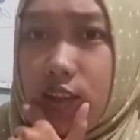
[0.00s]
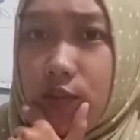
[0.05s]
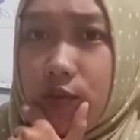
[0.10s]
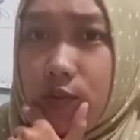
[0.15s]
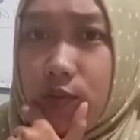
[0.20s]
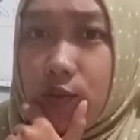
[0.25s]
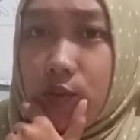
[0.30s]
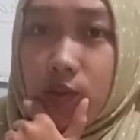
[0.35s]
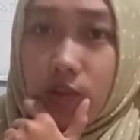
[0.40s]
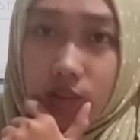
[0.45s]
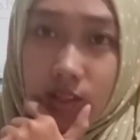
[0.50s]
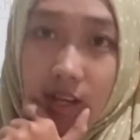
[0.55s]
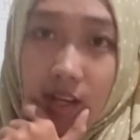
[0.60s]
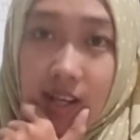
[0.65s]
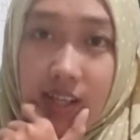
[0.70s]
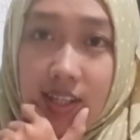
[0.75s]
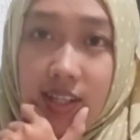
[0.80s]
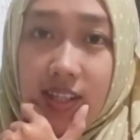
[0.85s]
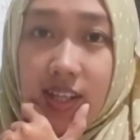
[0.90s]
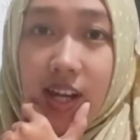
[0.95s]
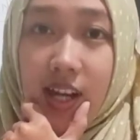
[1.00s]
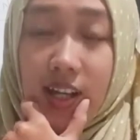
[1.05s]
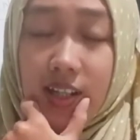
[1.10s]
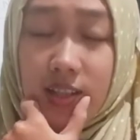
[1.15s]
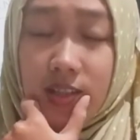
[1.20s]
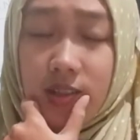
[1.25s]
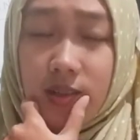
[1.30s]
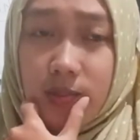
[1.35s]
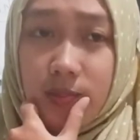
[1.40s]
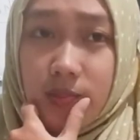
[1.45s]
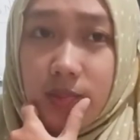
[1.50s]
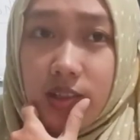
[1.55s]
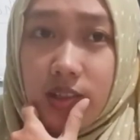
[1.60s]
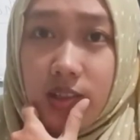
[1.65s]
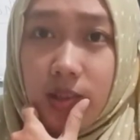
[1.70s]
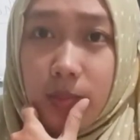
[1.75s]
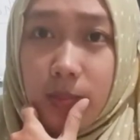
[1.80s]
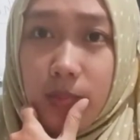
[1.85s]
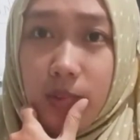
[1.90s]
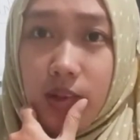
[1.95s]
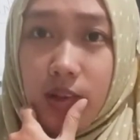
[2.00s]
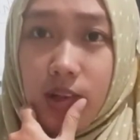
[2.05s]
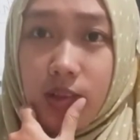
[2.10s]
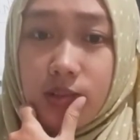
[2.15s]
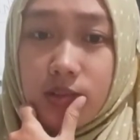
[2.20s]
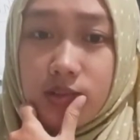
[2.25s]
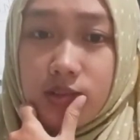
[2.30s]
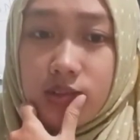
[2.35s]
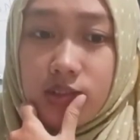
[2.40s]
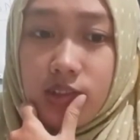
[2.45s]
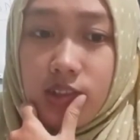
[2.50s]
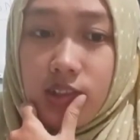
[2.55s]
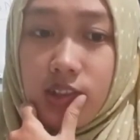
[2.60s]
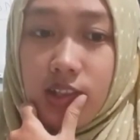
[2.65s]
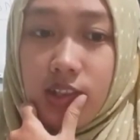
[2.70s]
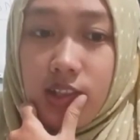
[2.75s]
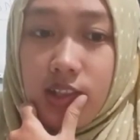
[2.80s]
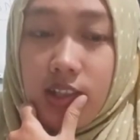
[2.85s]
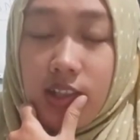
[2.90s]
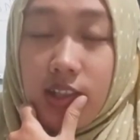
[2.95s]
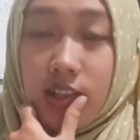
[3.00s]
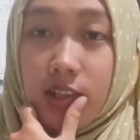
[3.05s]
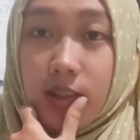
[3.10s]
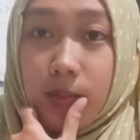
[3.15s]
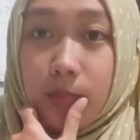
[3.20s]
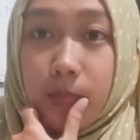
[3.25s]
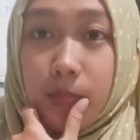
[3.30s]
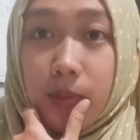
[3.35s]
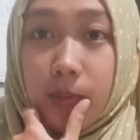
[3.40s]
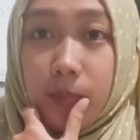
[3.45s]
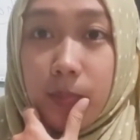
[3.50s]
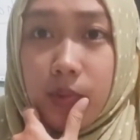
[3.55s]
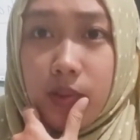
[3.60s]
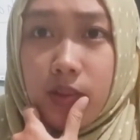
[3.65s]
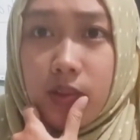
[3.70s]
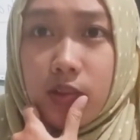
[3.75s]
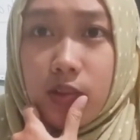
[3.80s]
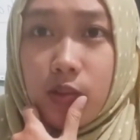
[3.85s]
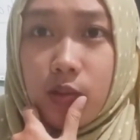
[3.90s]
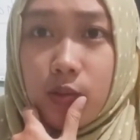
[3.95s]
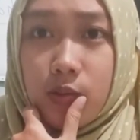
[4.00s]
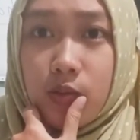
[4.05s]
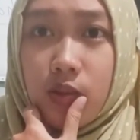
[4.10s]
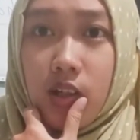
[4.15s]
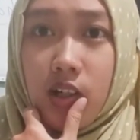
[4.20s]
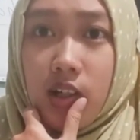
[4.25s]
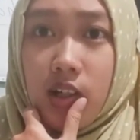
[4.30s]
if you guys asked me about the people who